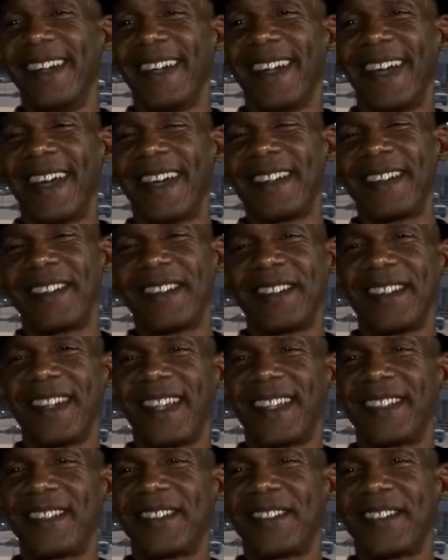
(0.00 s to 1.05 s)
I
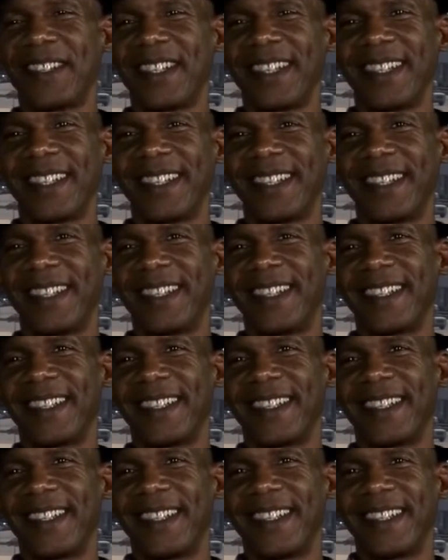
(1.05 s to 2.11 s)
don't really,
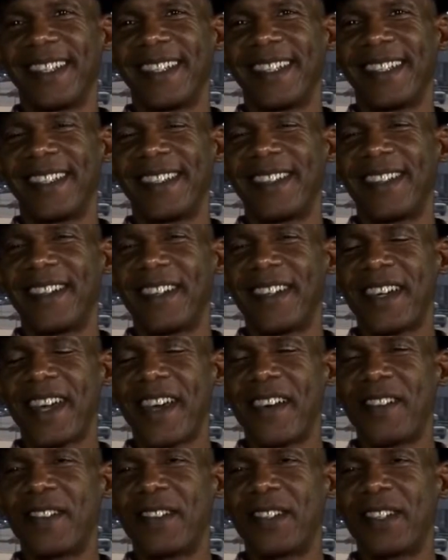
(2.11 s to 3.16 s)
you
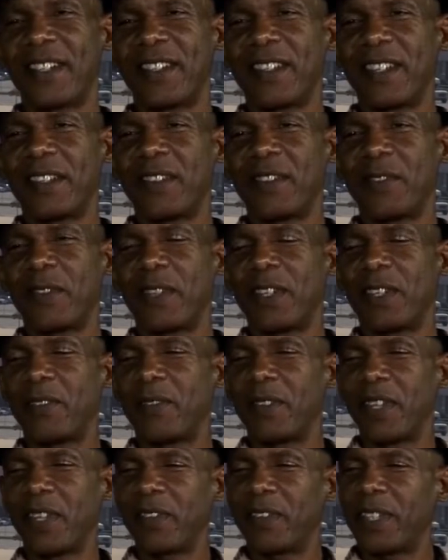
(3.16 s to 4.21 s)
know,
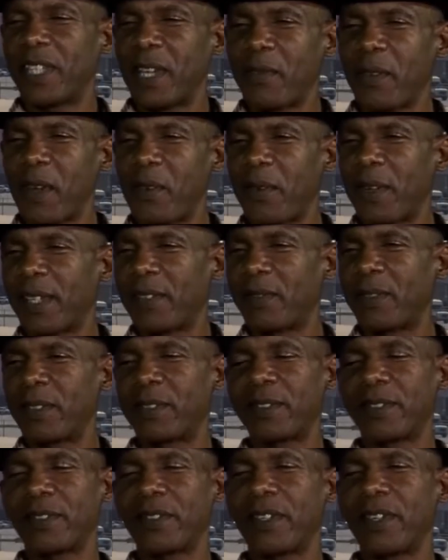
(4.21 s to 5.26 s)
every time I win, it
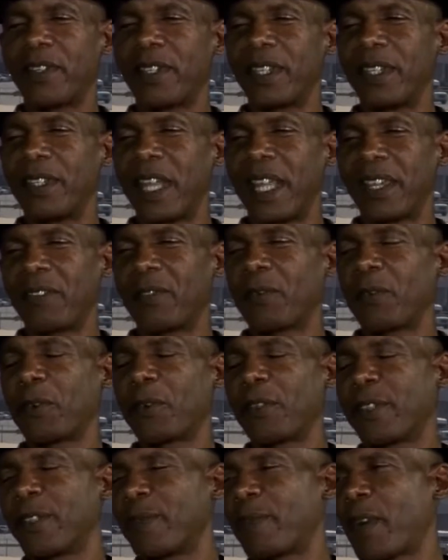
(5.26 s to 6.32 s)
was only like
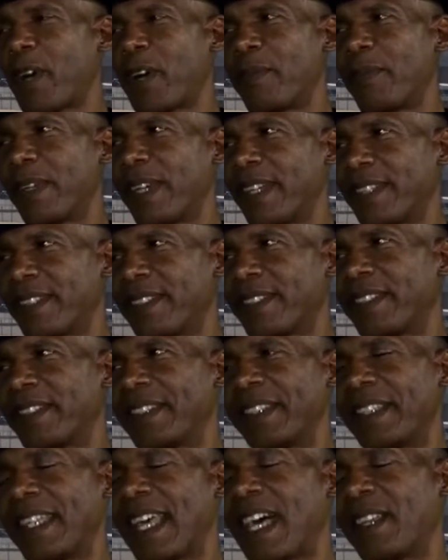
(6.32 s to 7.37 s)
real small bets,
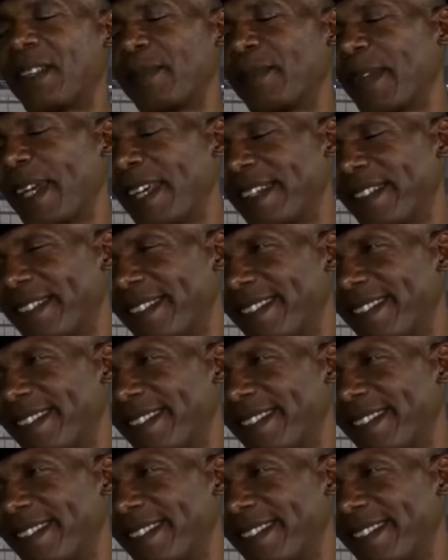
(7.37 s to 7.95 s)
dollar bets.